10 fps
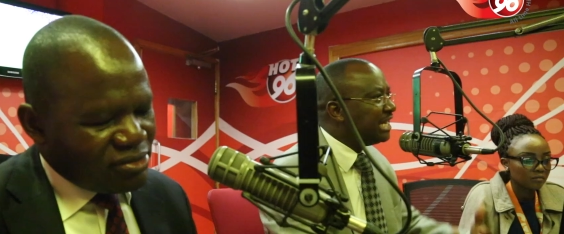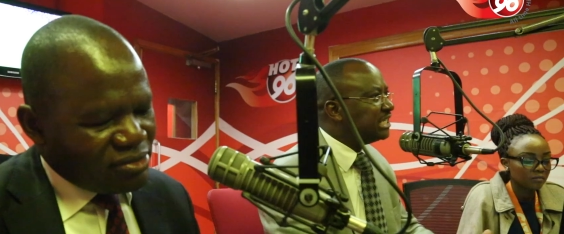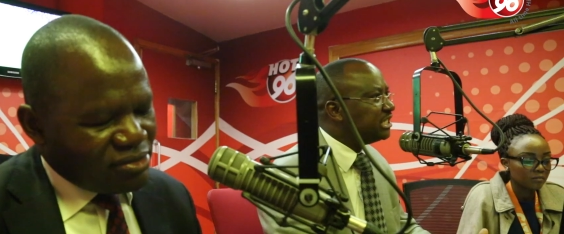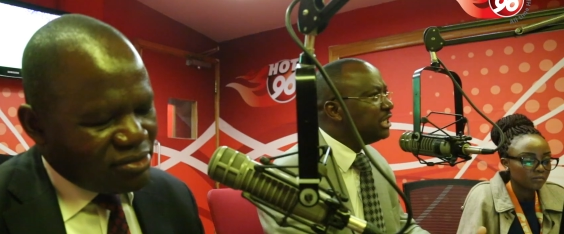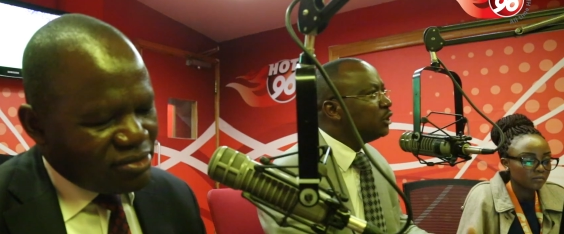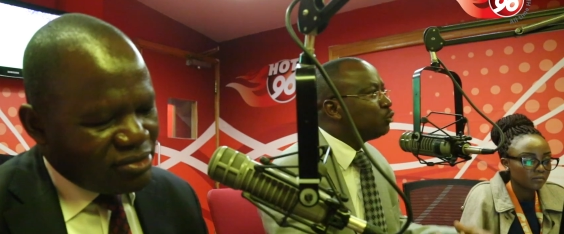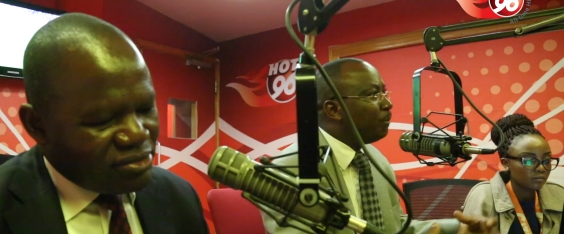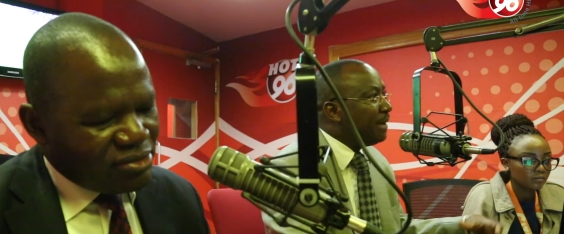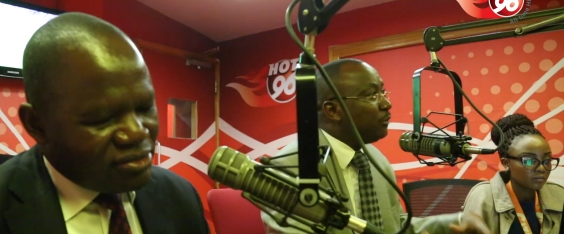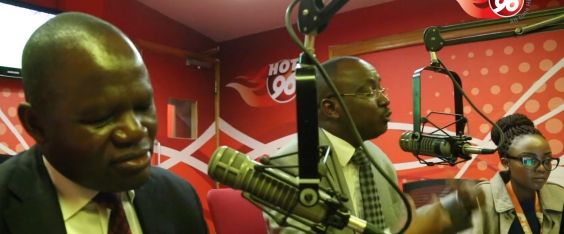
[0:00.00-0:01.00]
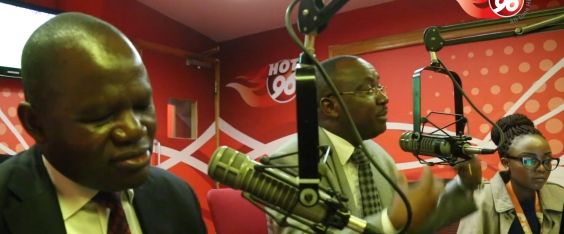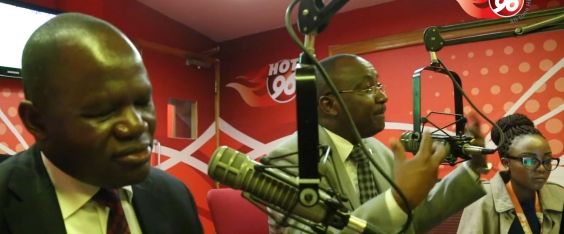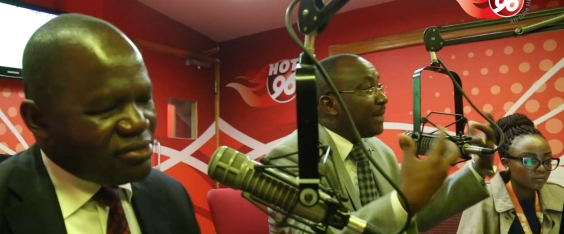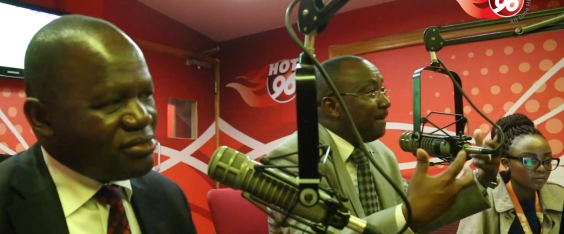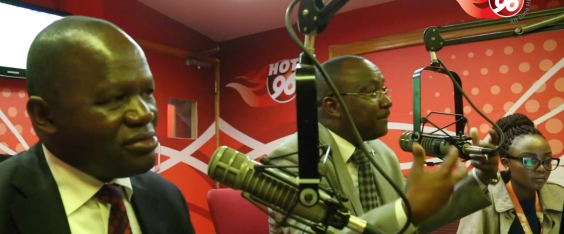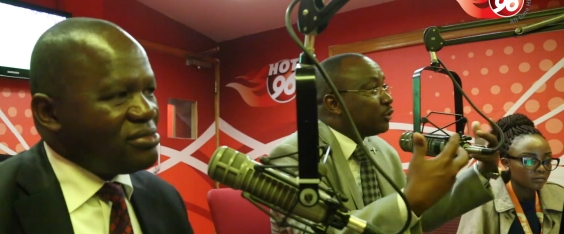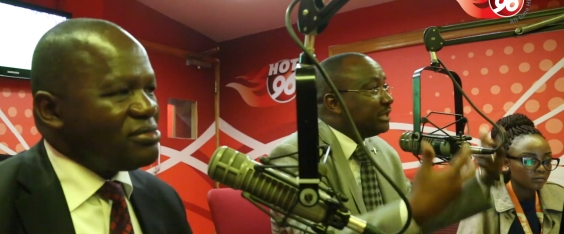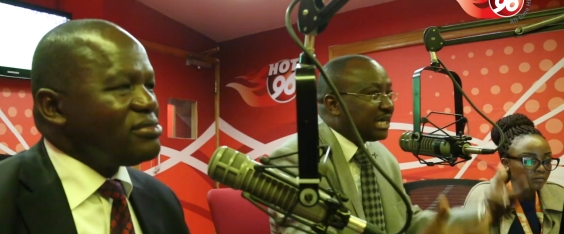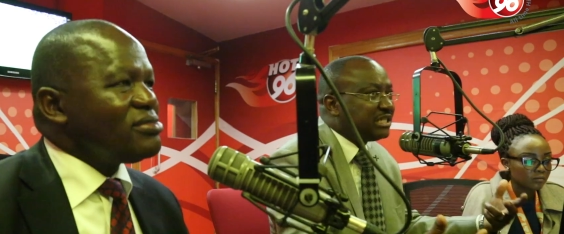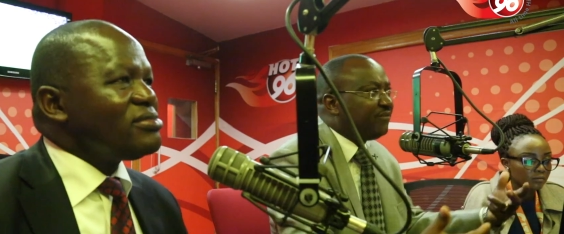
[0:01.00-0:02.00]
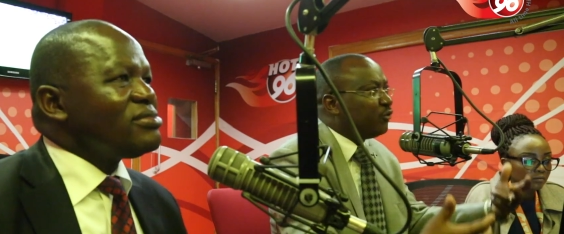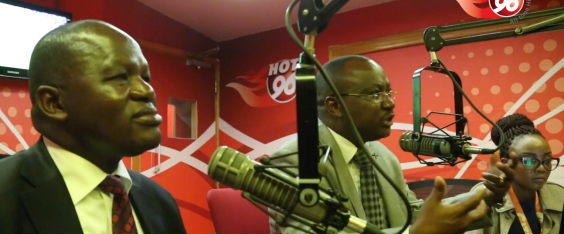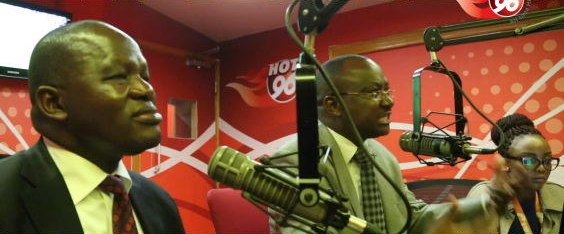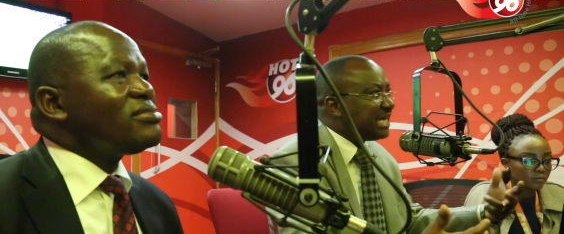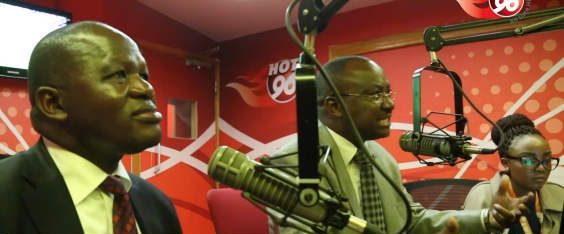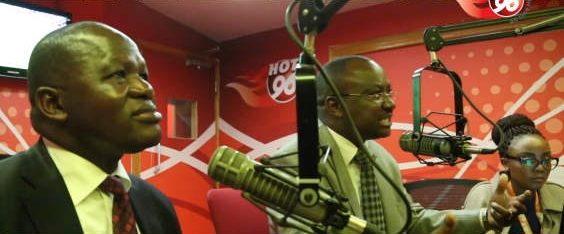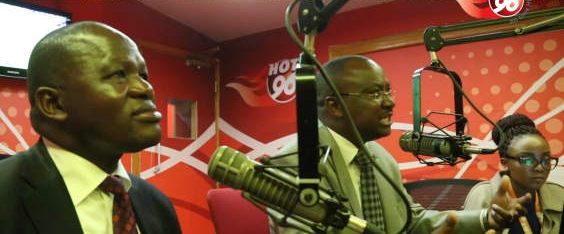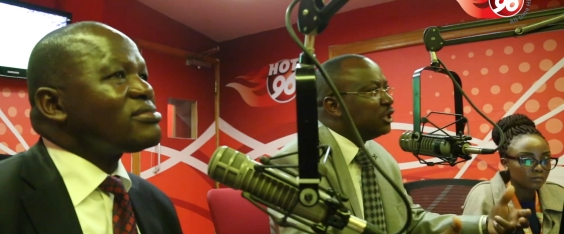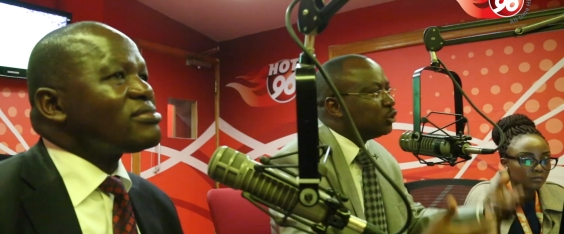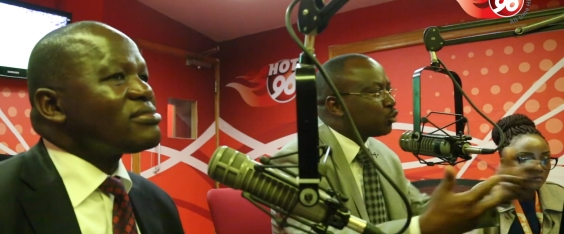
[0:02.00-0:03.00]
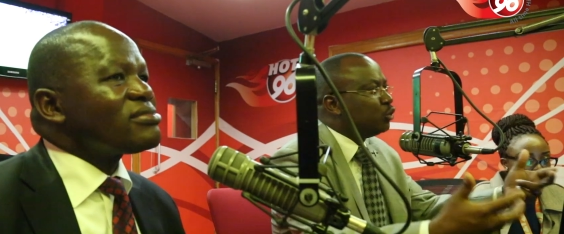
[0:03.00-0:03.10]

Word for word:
Speaker 1: energy to be able to become productive yes. for this country to